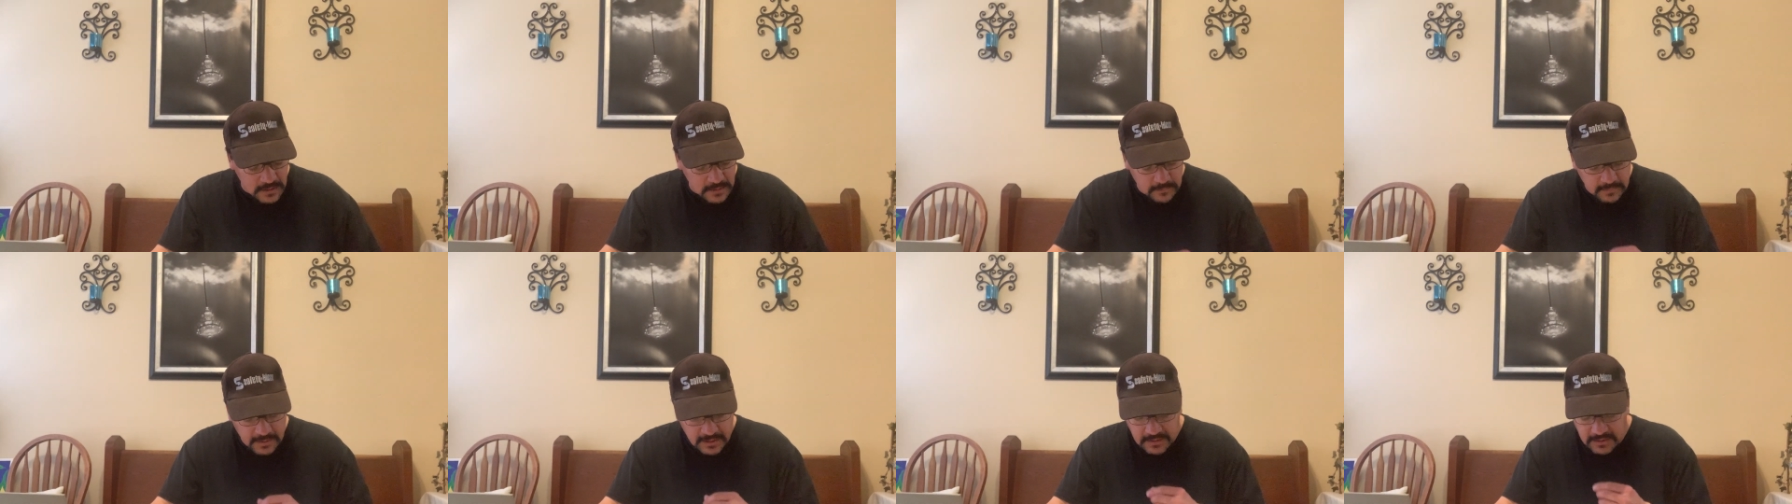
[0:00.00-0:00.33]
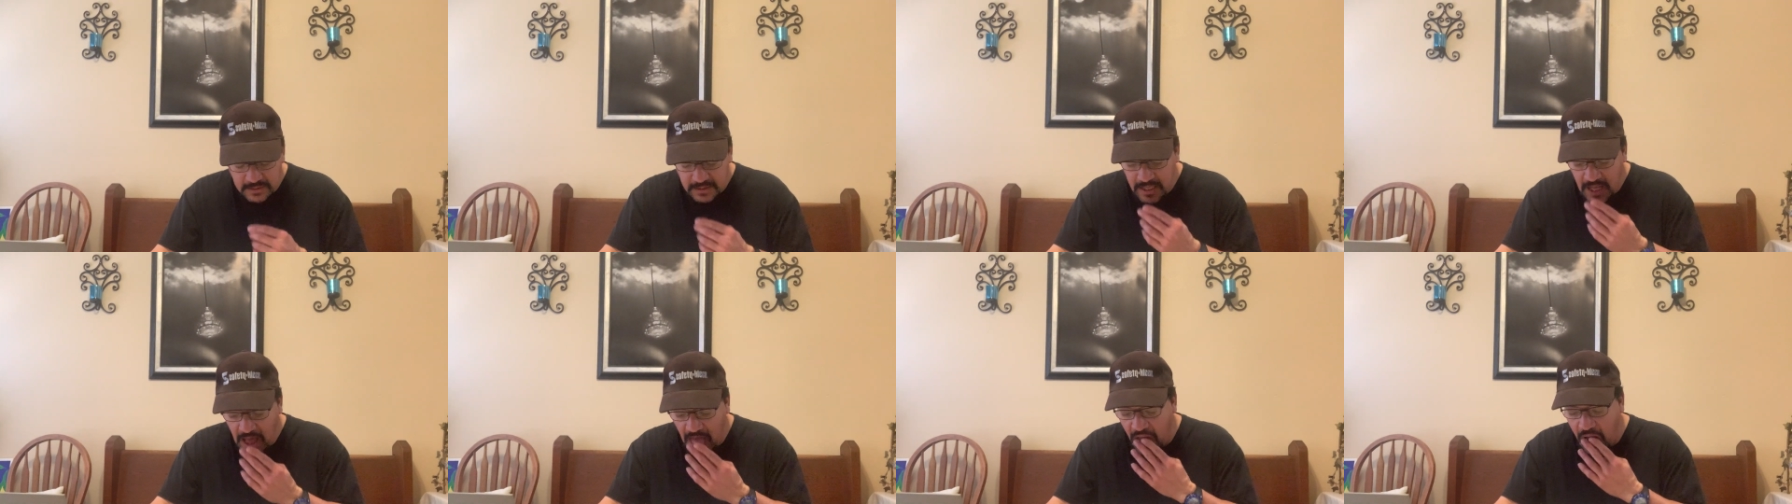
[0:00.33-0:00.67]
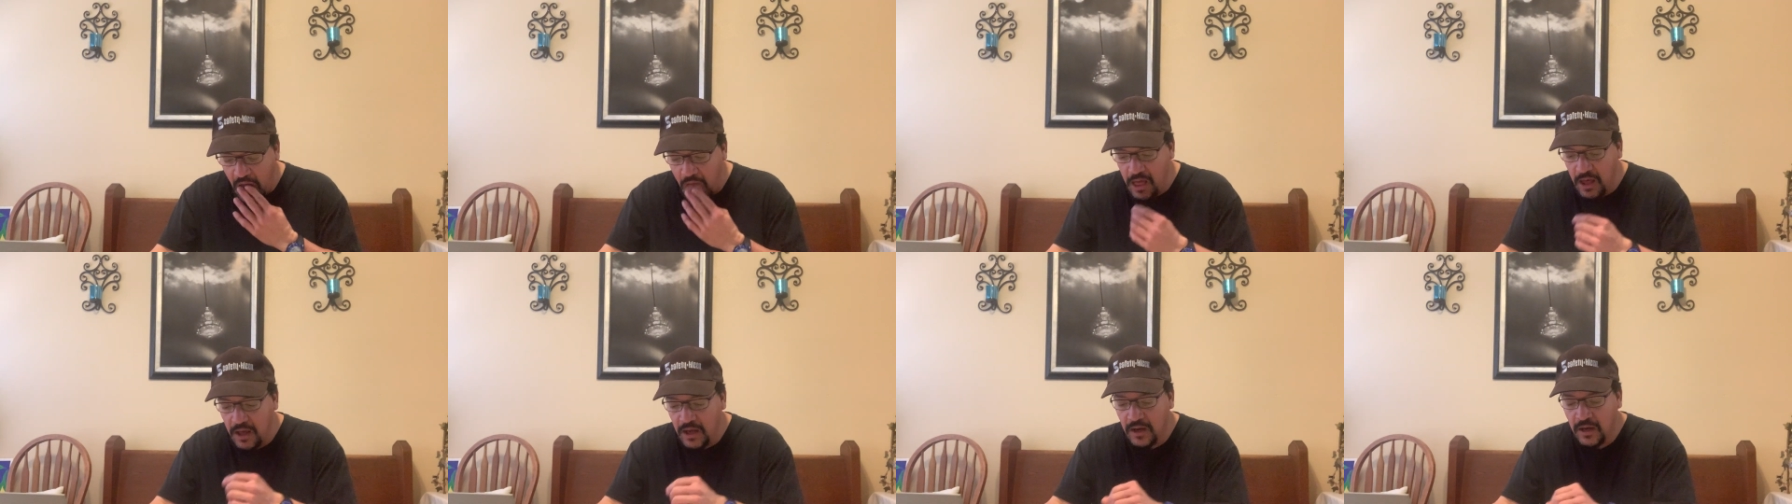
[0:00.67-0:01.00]
But the
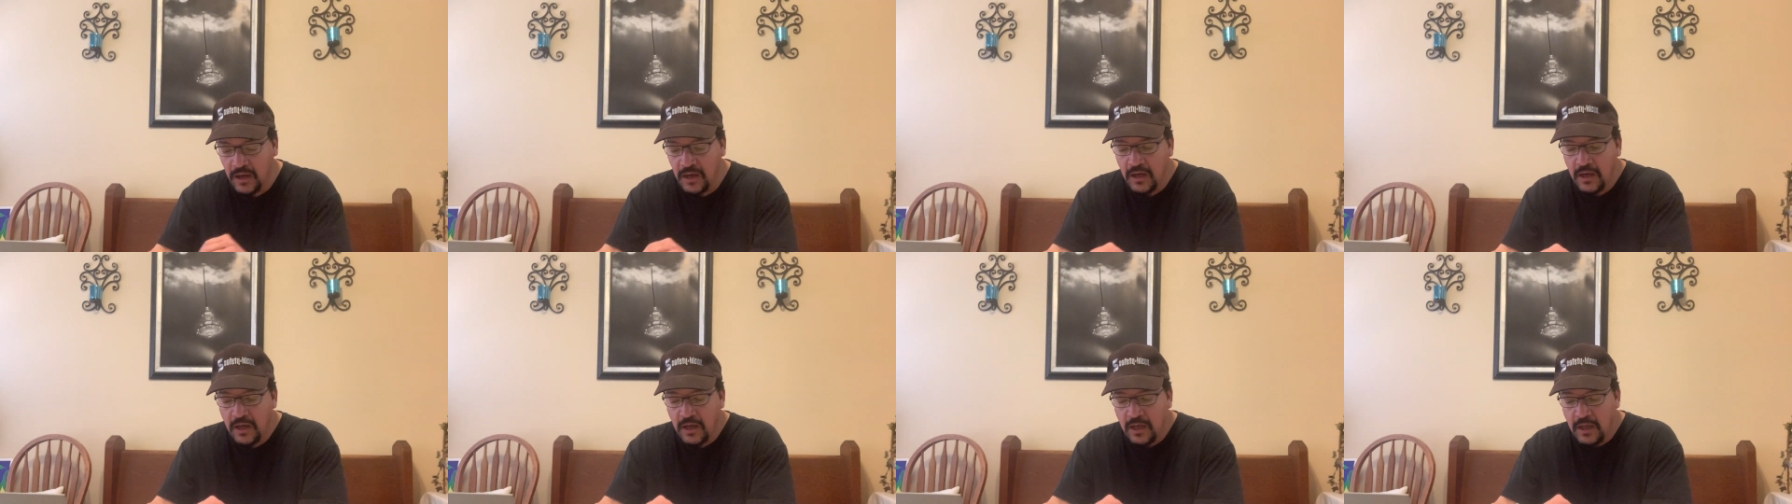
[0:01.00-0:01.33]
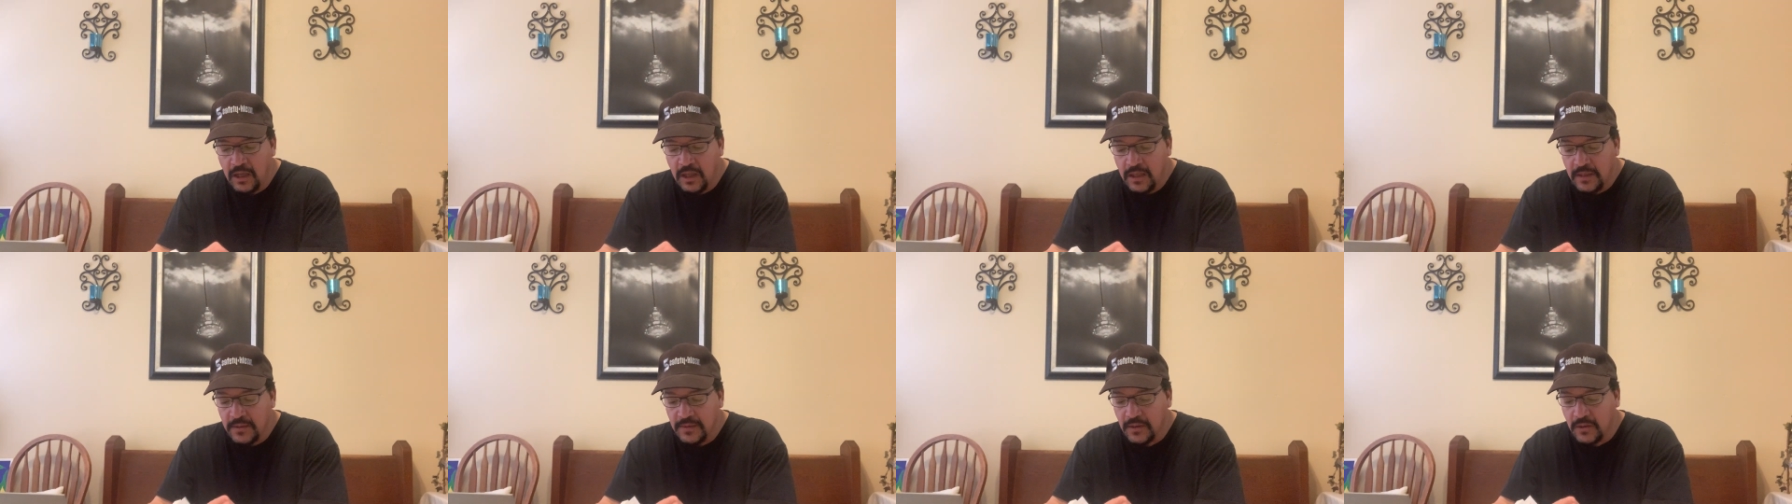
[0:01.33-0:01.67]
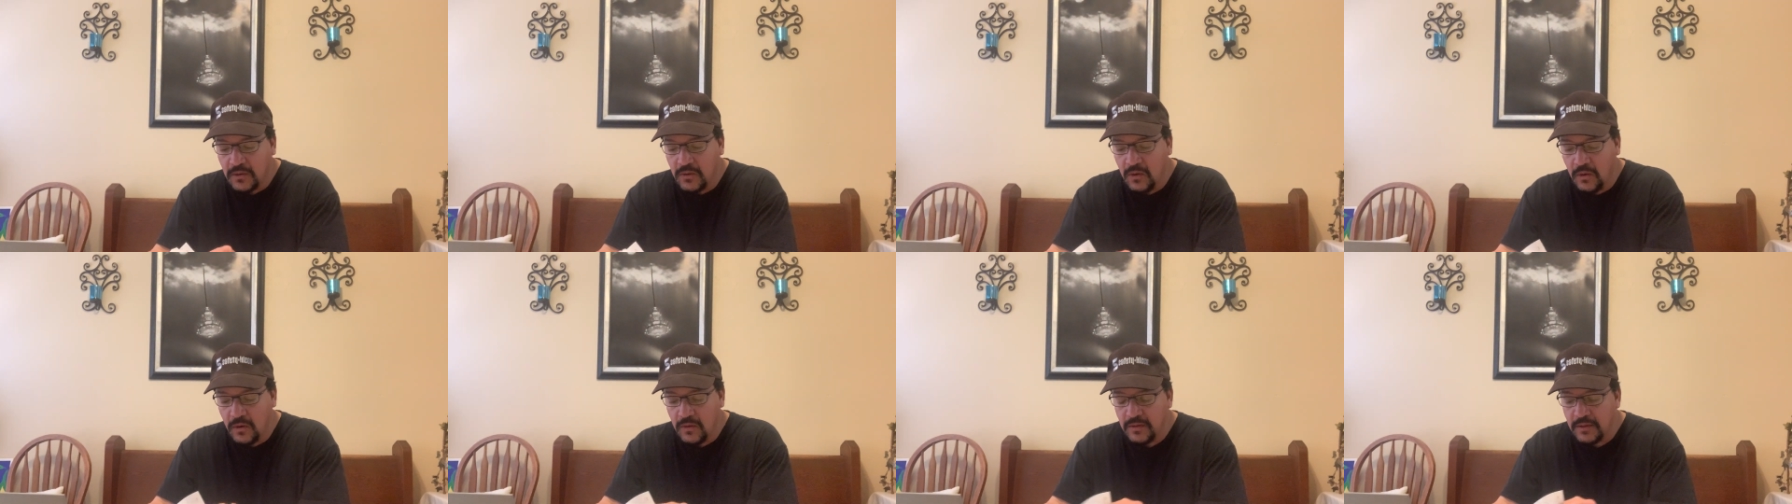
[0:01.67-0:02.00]

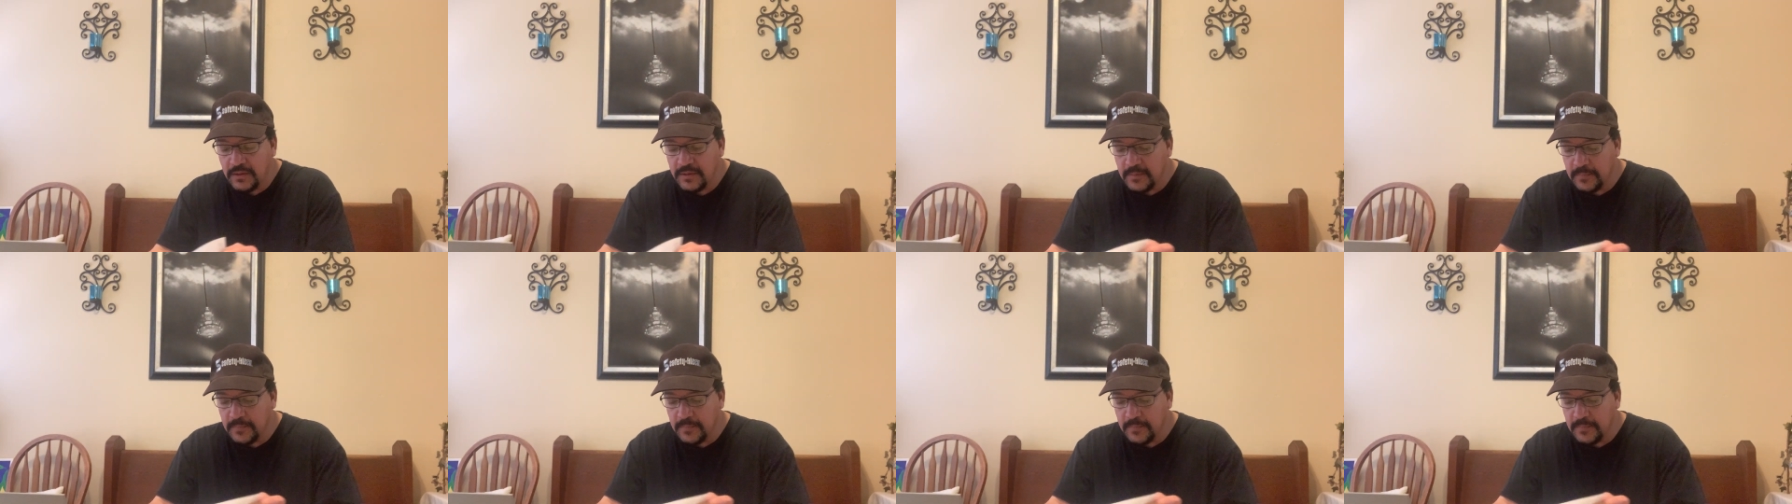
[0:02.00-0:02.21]
coil on